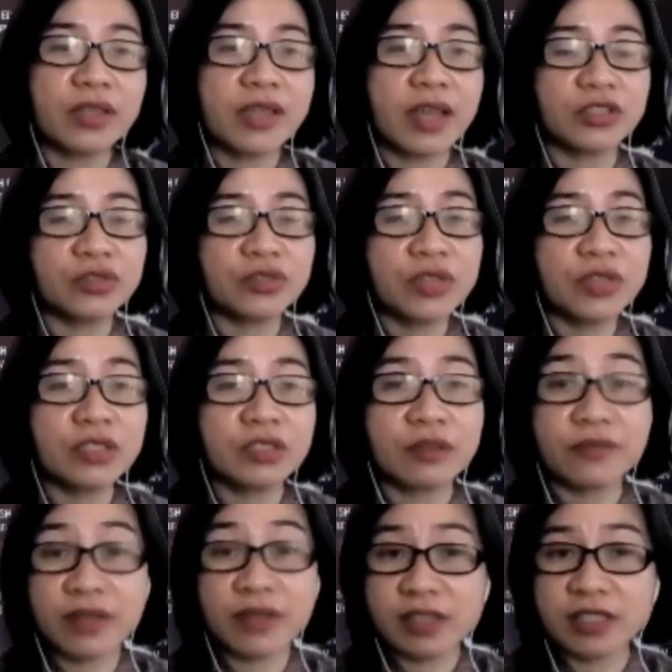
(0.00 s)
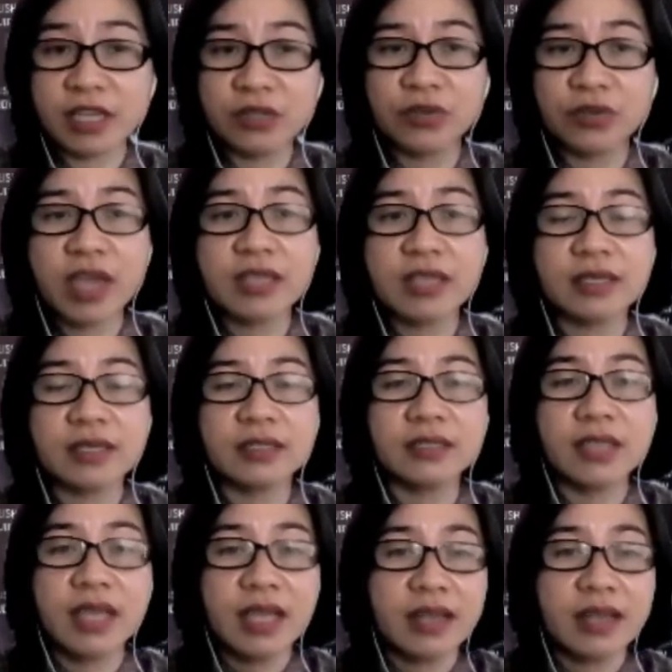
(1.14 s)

they are students of English education,